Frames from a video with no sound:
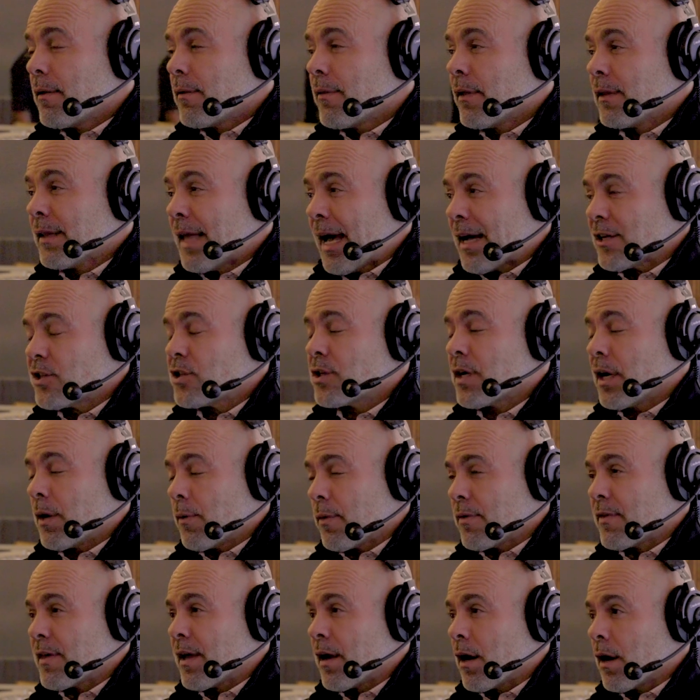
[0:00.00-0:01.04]
the last year I
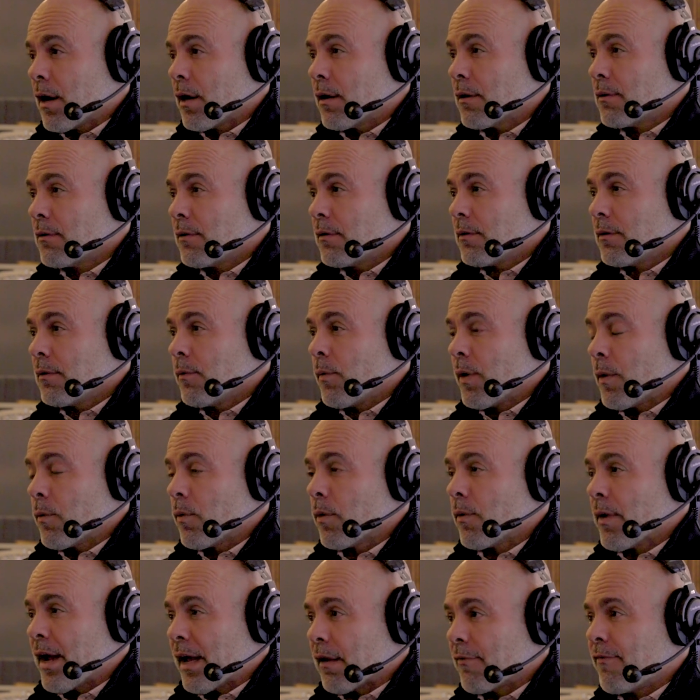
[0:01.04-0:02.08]
was there, we
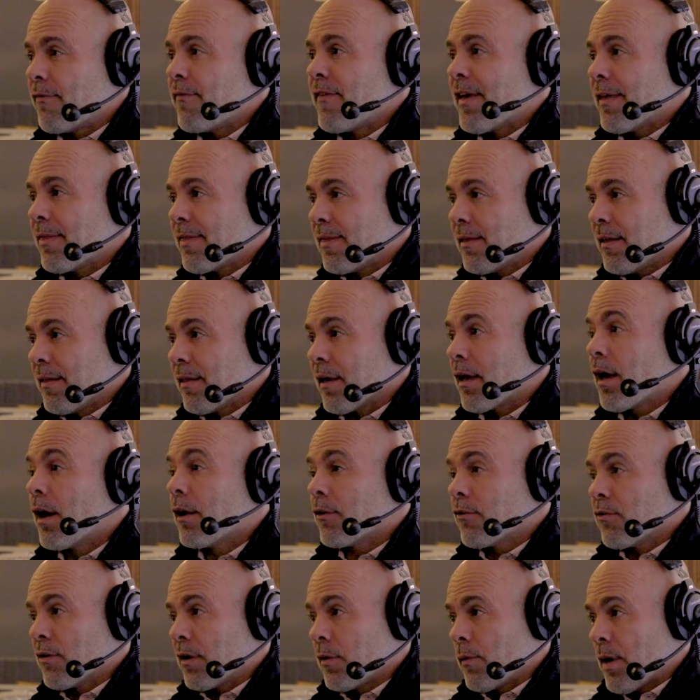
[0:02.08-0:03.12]
were ranked fifth in the
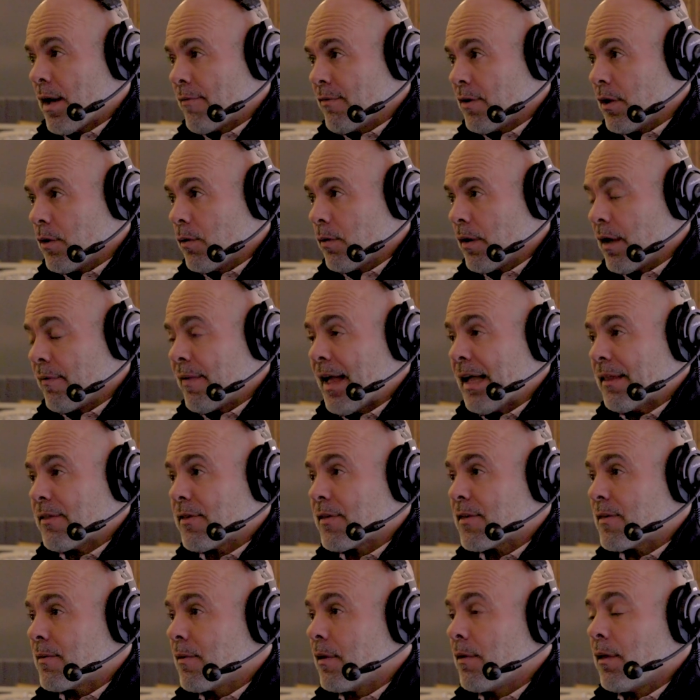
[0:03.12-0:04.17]
country in revenue. And
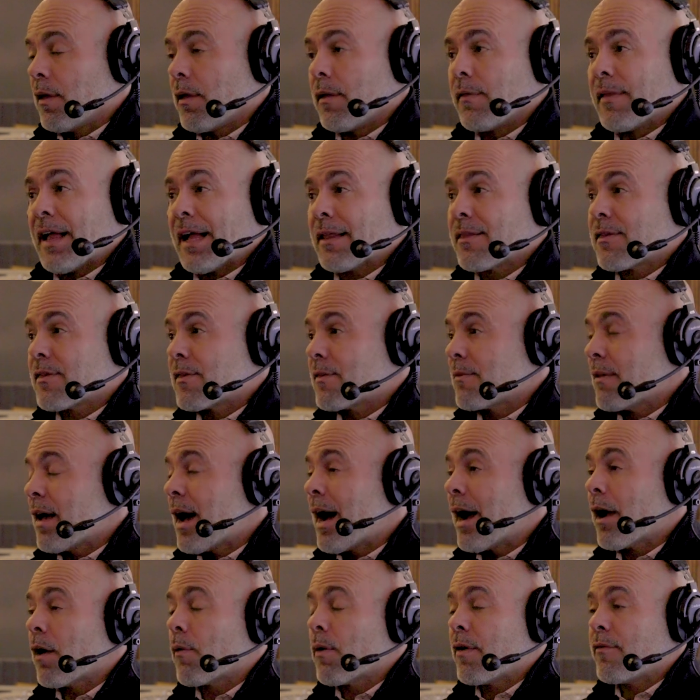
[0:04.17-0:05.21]
that's, that's
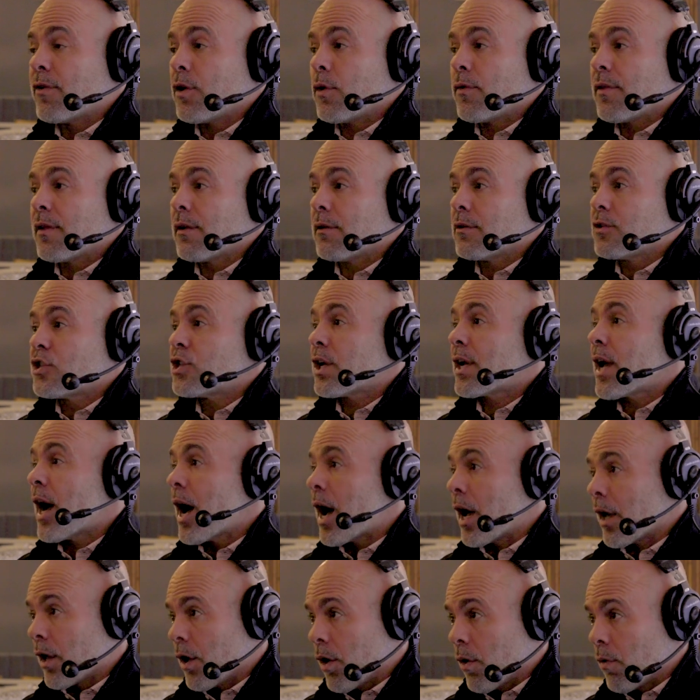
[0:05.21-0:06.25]
higher revenue than
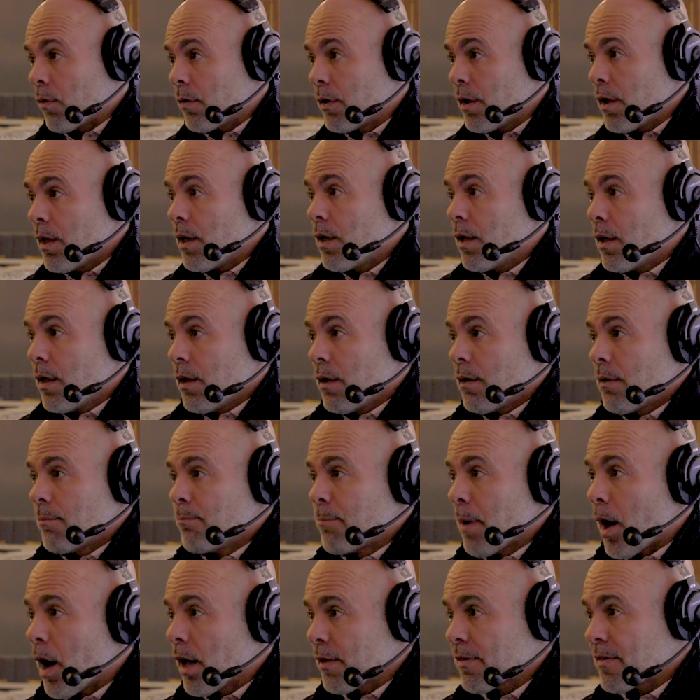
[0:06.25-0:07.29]
Chicago,
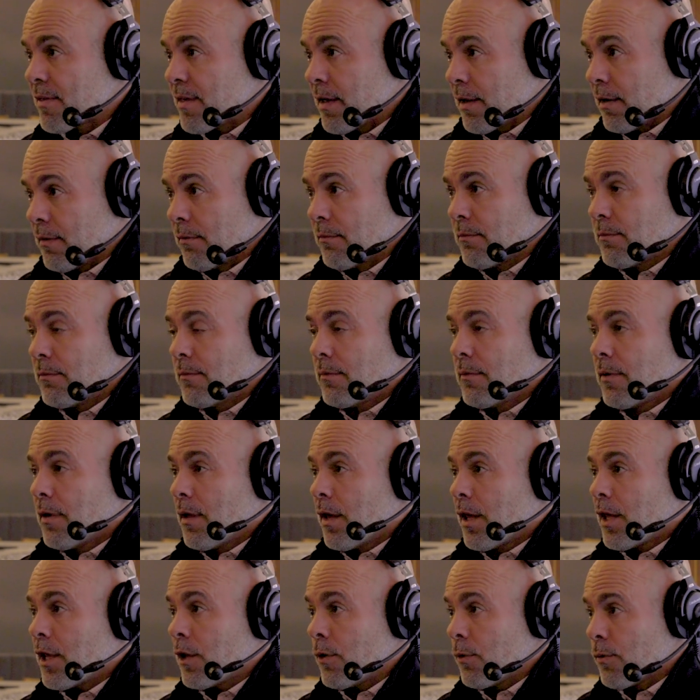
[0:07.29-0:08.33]
Boston,
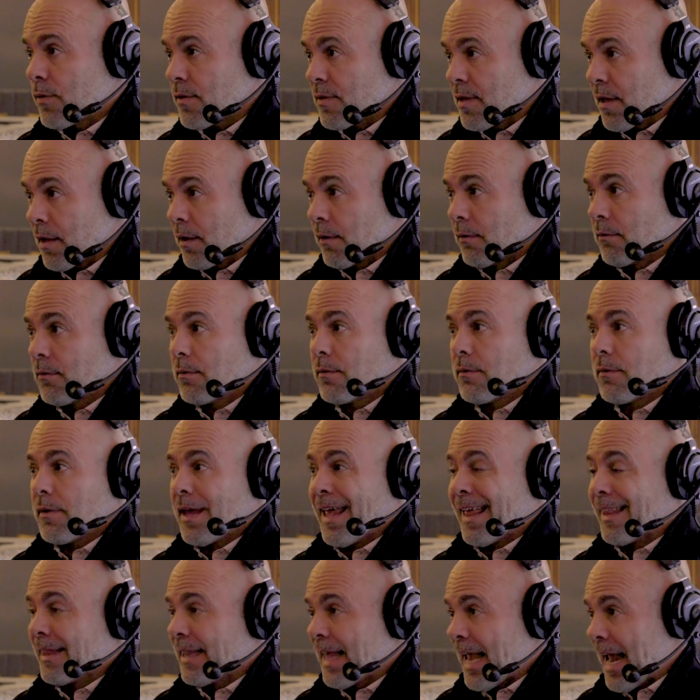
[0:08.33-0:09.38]
Houston,
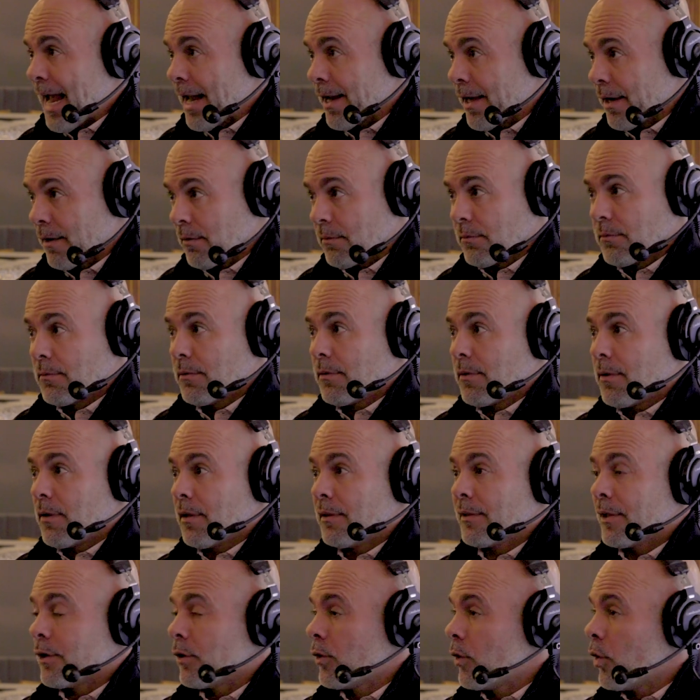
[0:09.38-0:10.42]
Atlanta,
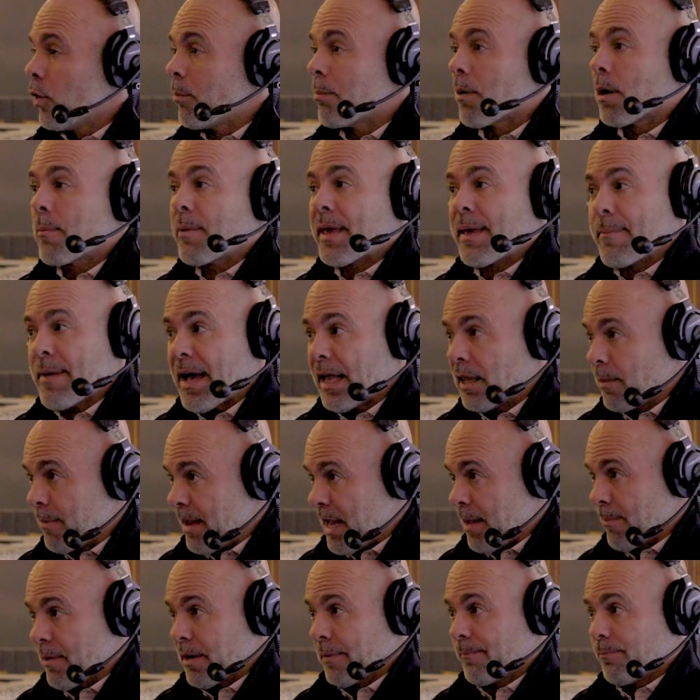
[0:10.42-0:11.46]
little wow. old Birmingham,
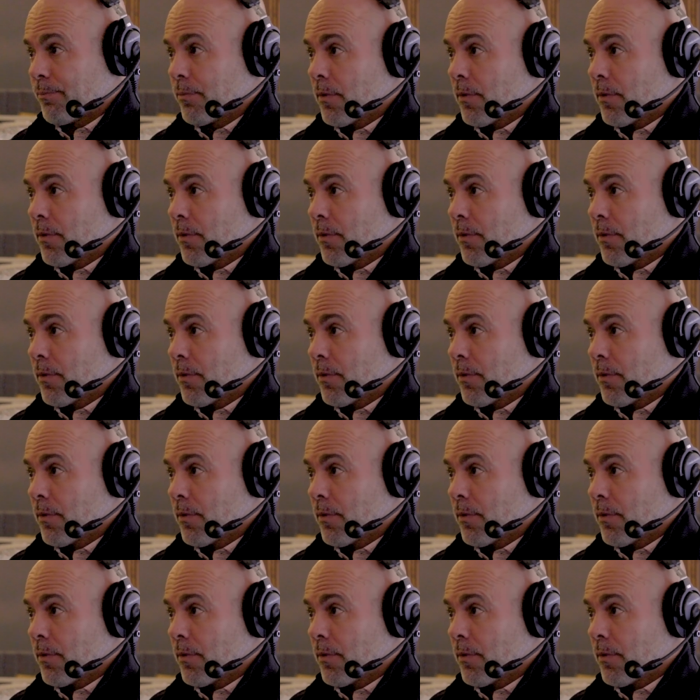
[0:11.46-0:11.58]
Alabama.